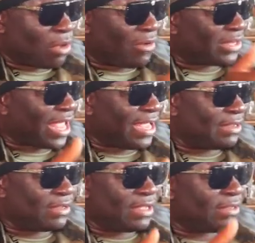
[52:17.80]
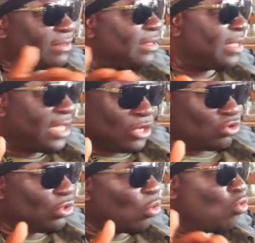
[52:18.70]
be already tied. And
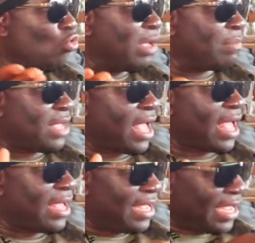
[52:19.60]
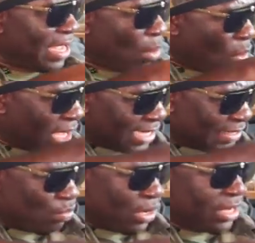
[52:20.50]
so, Ulu Babia, or
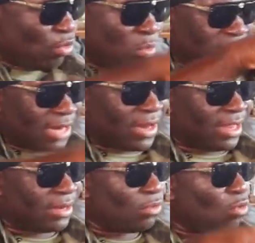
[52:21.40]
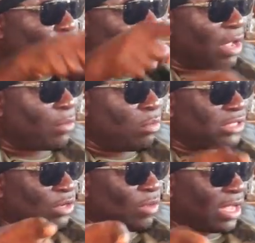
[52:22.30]
cast away, Ubusana, no can
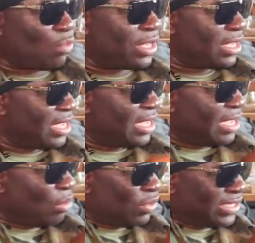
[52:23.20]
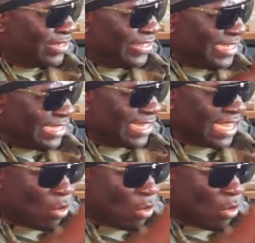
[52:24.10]
Ubusan walk away. O secret in the same,